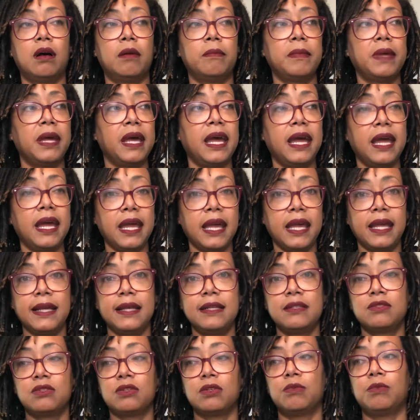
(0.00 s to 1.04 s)
eggs,
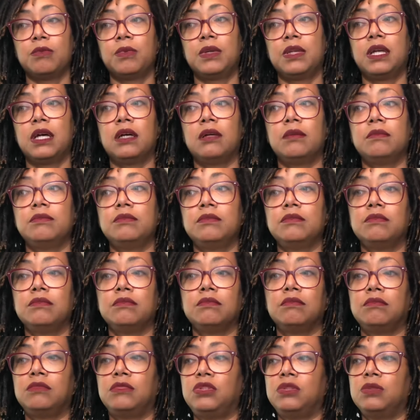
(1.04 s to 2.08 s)
or when I'm
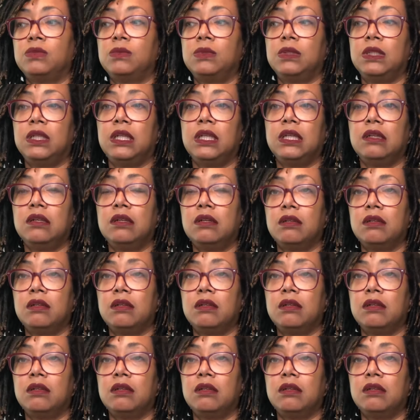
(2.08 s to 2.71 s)
doing